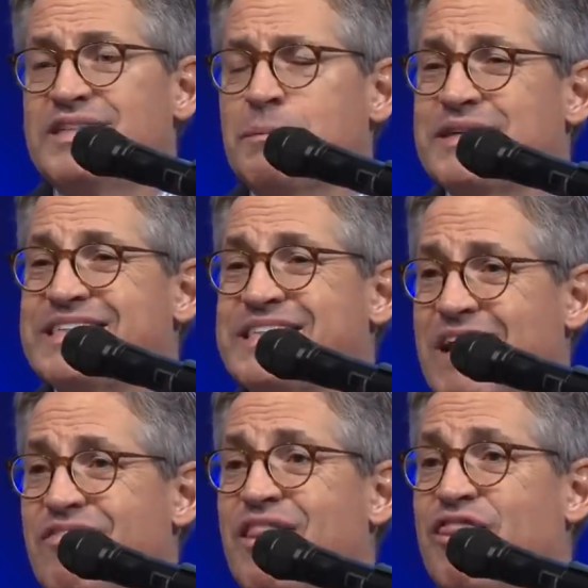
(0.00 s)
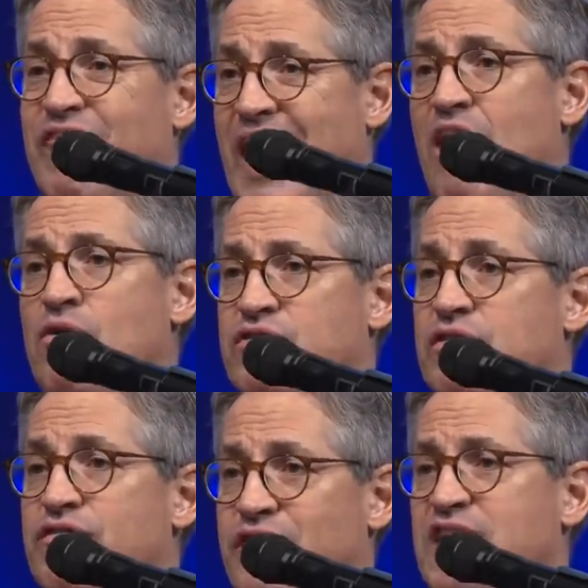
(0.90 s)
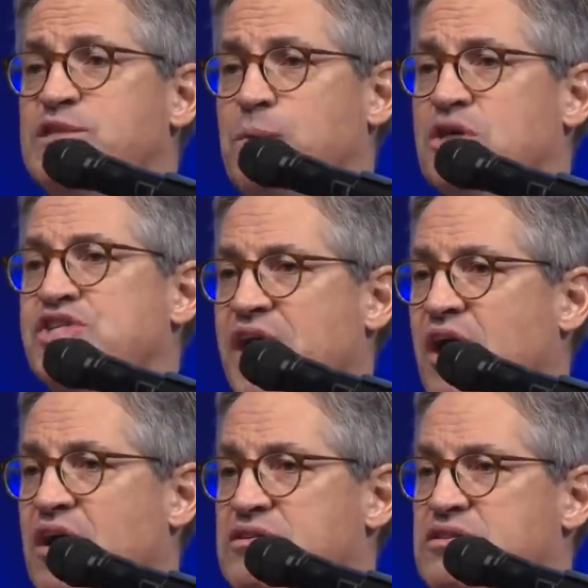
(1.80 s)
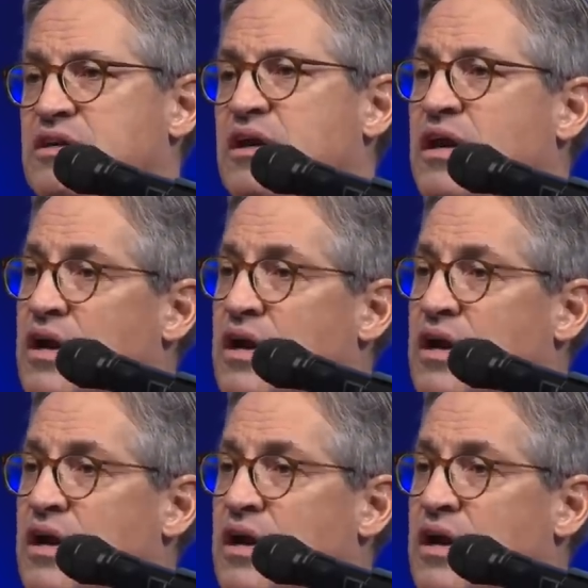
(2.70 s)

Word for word: It's up to 7,000 Facebook shares.